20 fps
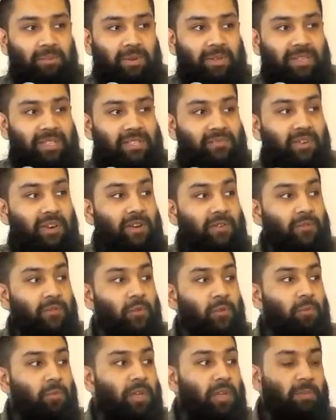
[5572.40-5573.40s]
But there's very
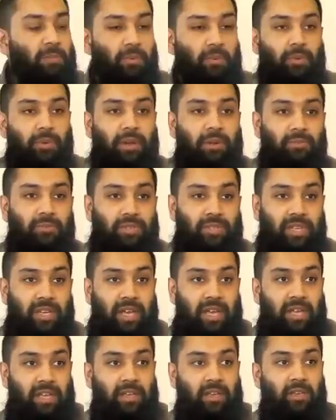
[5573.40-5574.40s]
few people that would
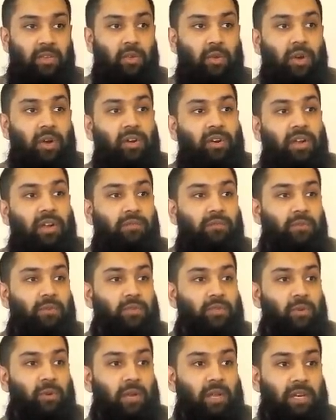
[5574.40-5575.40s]
say you are
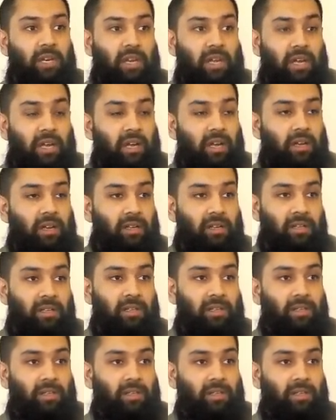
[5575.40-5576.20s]
grateful to Allah